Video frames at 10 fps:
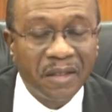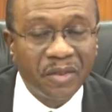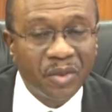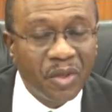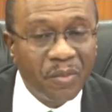
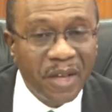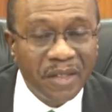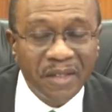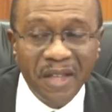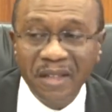to some
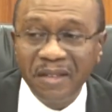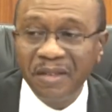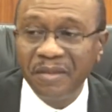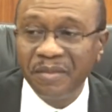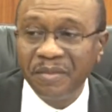extent,
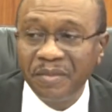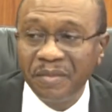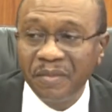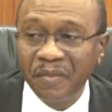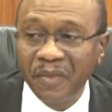
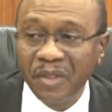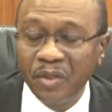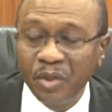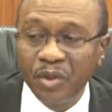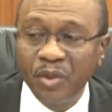
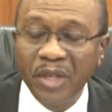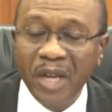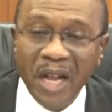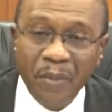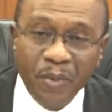you should
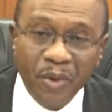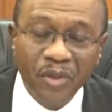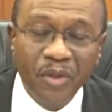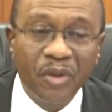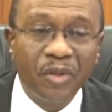help us
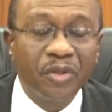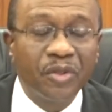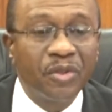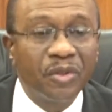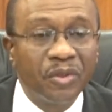
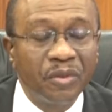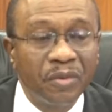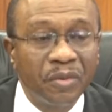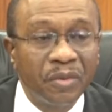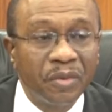
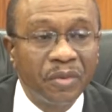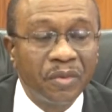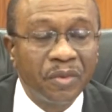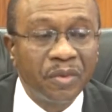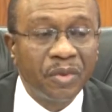also
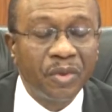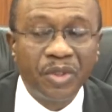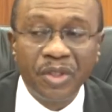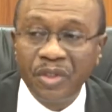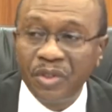to
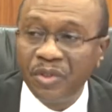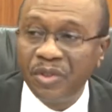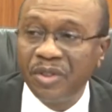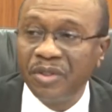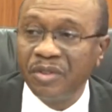reduce
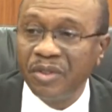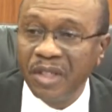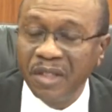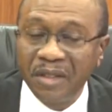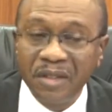the
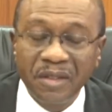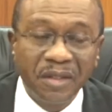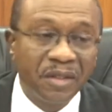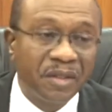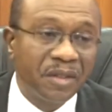rate
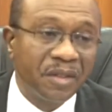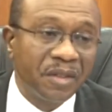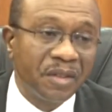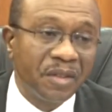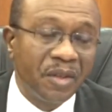
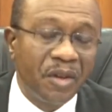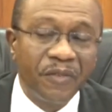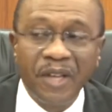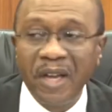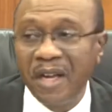of
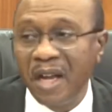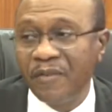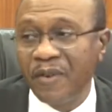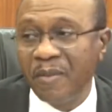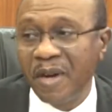the
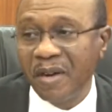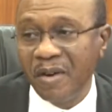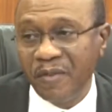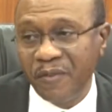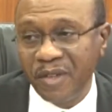header-farmer
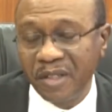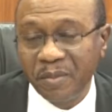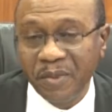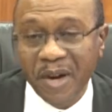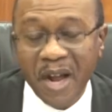conflict.
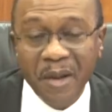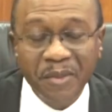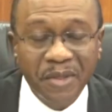Perhaps